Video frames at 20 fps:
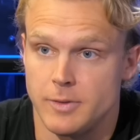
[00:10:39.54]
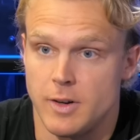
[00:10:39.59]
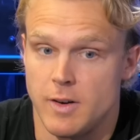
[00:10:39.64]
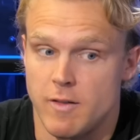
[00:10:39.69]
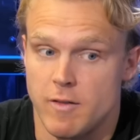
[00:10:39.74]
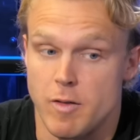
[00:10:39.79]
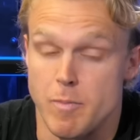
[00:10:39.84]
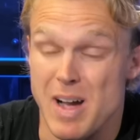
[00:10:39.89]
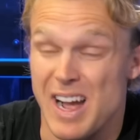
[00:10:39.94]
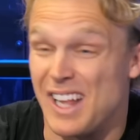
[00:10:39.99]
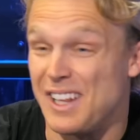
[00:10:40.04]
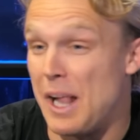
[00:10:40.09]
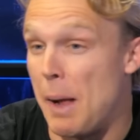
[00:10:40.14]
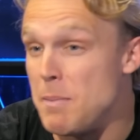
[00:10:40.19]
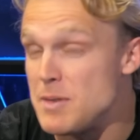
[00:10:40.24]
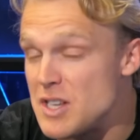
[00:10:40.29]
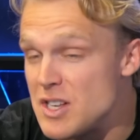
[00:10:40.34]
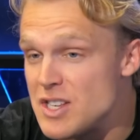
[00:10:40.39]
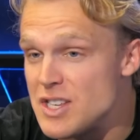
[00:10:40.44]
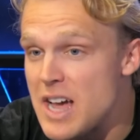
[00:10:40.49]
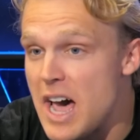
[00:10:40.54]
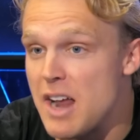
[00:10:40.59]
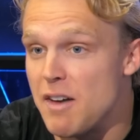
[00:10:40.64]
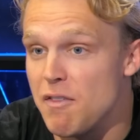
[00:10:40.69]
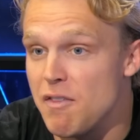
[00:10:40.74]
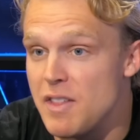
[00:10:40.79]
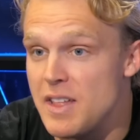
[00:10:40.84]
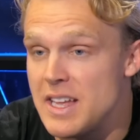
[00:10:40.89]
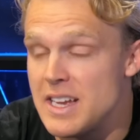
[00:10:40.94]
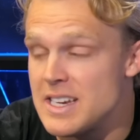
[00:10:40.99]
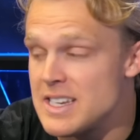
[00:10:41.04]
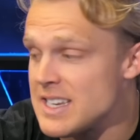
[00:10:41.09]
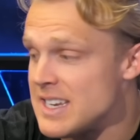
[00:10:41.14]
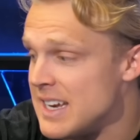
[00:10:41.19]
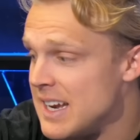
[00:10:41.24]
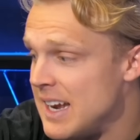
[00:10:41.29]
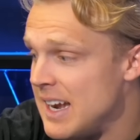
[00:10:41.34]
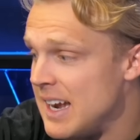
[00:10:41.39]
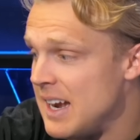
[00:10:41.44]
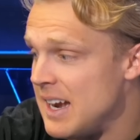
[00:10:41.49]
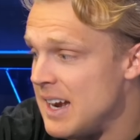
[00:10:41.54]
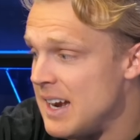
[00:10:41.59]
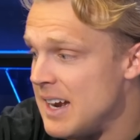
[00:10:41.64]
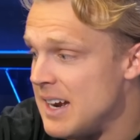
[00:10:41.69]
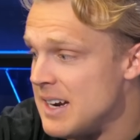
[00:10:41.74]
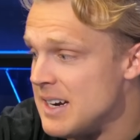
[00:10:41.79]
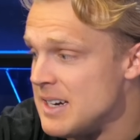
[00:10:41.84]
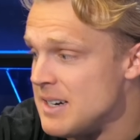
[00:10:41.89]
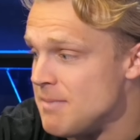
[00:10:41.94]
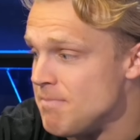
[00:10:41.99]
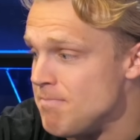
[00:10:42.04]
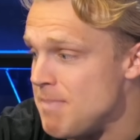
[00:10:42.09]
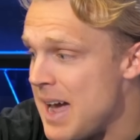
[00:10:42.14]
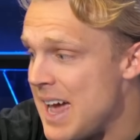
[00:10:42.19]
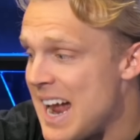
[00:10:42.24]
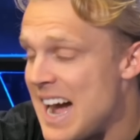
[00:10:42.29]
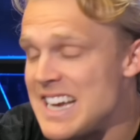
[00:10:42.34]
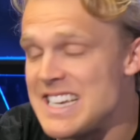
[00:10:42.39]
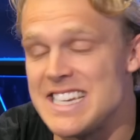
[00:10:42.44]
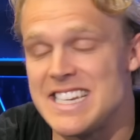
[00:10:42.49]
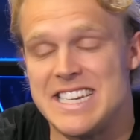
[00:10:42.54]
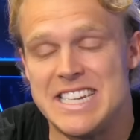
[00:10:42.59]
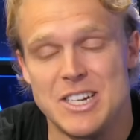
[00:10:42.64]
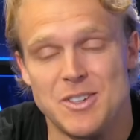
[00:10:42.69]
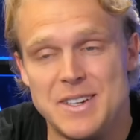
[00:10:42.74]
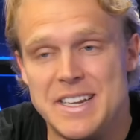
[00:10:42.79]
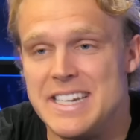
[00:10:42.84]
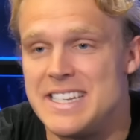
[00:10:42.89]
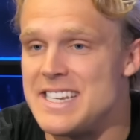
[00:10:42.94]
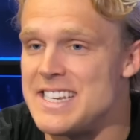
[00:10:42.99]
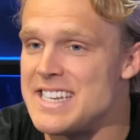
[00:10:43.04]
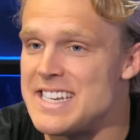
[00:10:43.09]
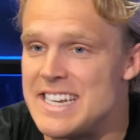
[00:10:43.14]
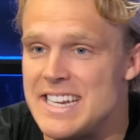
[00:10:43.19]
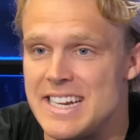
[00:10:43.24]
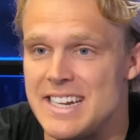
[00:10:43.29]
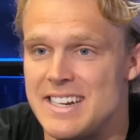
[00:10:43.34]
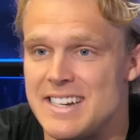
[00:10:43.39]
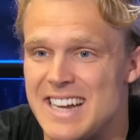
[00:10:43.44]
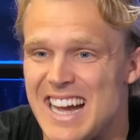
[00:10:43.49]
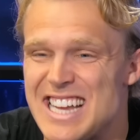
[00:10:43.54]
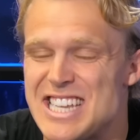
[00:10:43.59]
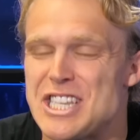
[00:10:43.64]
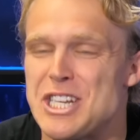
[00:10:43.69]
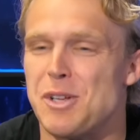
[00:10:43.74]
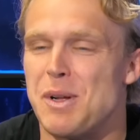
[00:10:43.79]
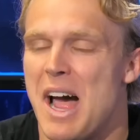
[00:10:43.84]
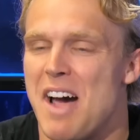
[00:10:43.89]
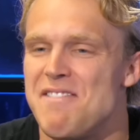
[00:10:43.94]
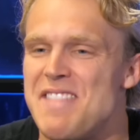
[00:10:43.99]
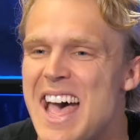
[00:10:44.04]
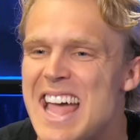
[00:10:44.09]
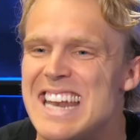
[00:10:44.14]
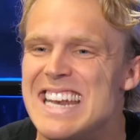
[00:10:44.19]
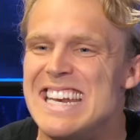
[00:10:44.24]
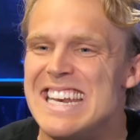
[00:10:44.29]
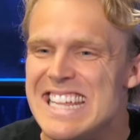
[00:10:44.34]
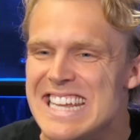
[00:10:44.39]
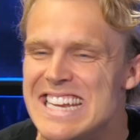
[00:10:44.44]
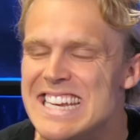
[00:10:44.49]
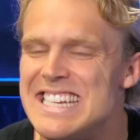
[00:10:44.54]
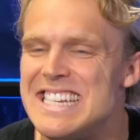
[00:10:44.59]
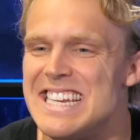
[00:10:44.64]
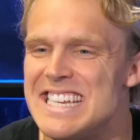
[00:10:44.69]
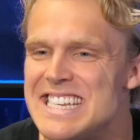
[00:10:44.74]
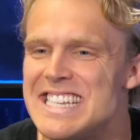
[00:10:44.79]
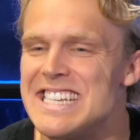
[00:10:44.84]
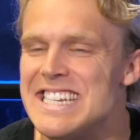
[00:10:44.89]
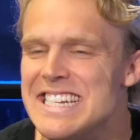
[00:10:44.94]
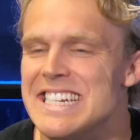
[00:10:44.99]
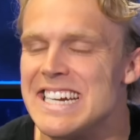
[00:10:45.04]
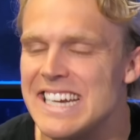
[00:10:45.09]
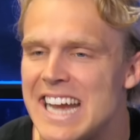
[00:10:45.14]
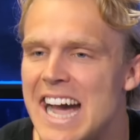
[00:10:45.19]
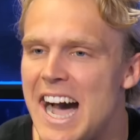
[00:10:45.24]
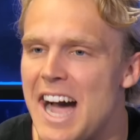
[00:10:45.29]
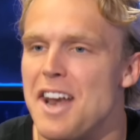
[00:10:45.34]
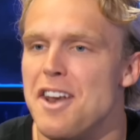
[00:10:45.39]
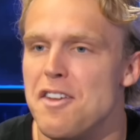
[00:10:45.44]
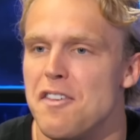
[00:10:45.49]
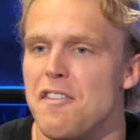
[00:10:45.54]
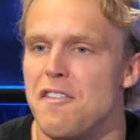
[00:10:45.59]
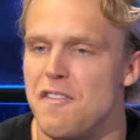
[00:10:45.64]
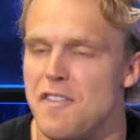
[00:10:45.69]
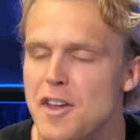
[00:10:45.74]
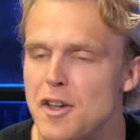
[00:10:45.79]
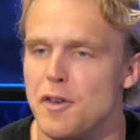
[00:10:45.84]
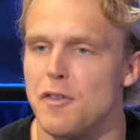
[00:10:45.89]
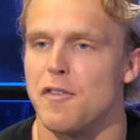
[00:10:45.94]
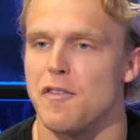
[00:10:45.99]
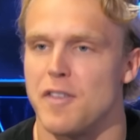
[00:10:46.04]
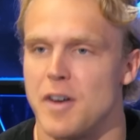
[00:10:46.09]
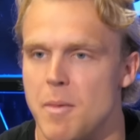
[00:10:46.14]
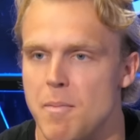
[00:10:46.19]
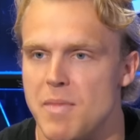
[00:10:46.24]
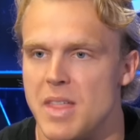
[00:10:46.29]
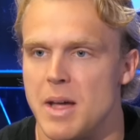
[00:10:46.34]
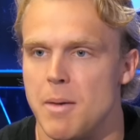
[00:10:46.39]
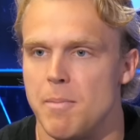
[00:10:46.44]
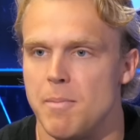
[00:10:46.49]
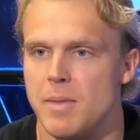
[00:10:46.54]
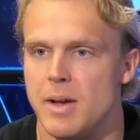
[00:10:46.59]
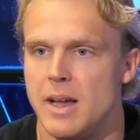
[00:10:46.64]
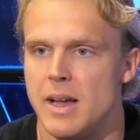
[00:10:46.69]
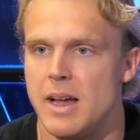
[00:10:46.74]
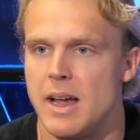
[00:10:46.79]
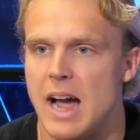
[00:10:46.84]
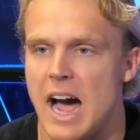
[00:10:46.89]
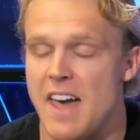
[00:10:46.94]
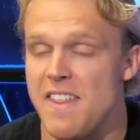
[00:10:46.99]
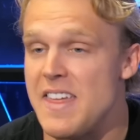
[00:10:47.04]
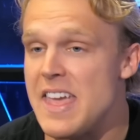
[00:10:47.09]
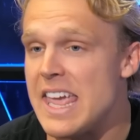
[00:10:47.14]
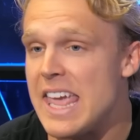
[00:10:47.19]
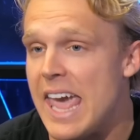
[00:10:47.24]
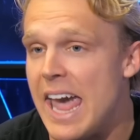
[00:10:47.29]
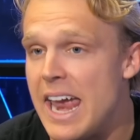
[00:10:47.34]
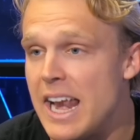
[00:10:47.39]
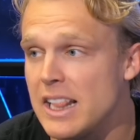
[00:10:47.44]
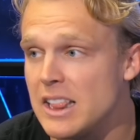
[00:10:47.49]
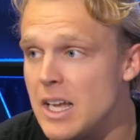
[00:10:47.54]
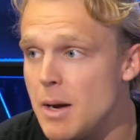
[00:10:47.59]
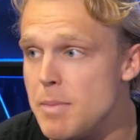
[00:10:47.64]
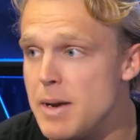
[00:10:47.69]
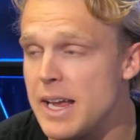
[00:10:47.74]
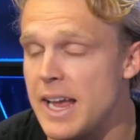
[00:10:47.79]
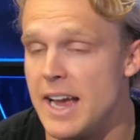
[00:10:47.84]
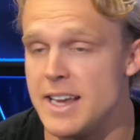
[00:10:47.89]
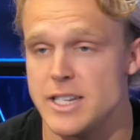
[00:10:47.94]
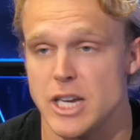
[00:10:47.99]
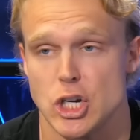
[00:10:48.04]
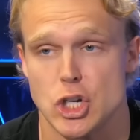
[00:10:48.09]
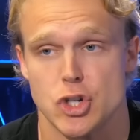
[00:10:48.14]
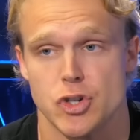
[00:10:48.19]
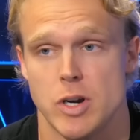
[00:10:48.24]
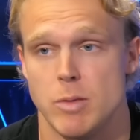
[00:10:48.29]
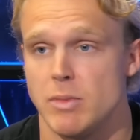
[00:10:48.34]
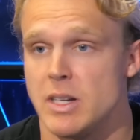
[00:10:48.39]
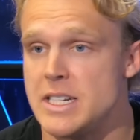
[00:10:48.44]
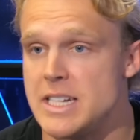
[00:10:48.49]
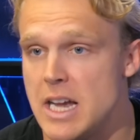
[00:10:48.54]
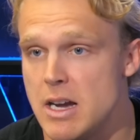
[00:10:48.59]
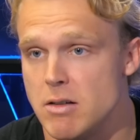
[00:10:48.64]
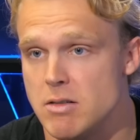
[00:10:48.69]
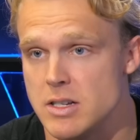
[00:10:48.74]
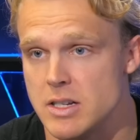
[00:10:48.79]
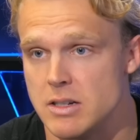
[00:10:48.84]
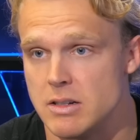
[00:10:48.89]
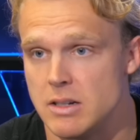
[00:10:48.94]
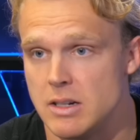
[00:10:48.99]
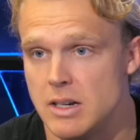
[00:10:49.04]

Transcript: From a Clemson side of things, man, I still need to see it. I still have that need to see it kind of feel from them. I think Cade Klubnik is extremely talented.